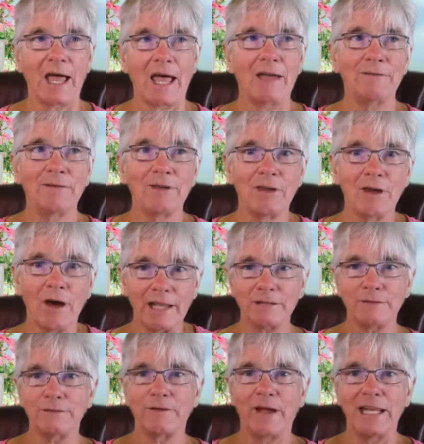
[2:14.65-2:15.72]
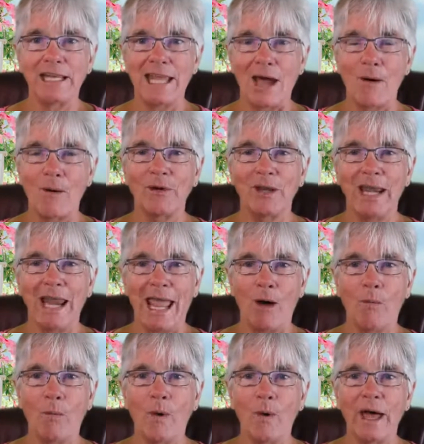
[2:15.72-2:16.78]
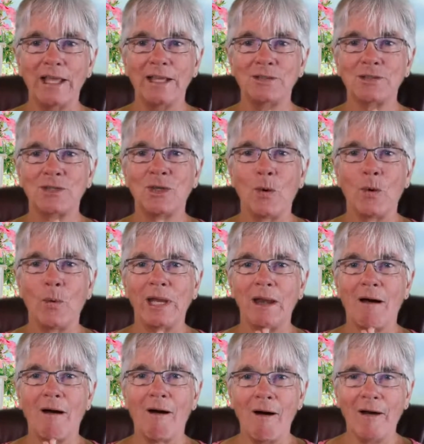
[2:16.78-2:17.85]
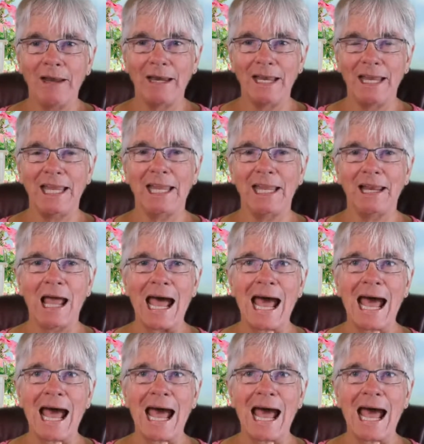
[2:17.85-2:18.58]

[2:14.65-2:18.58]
I've got to find out now what is going on in